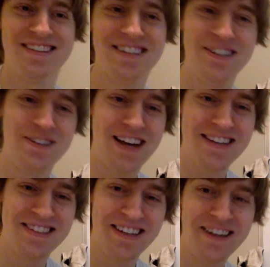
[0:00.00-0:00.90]
Did you
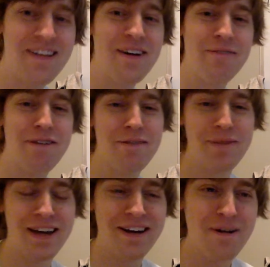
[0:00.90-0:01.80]
guys sing along with
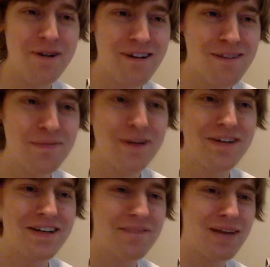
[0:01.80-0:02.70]
me? I know you're all
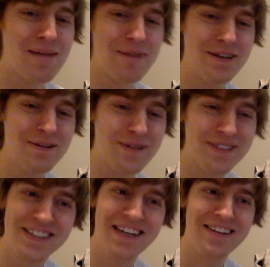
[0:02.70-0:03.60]
muted, but I bet you all
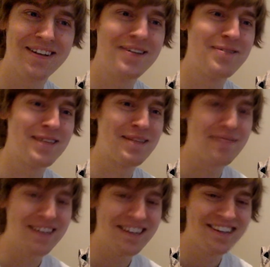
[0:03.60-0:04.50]
sang along with
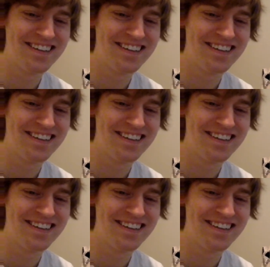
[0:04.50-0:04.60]
me.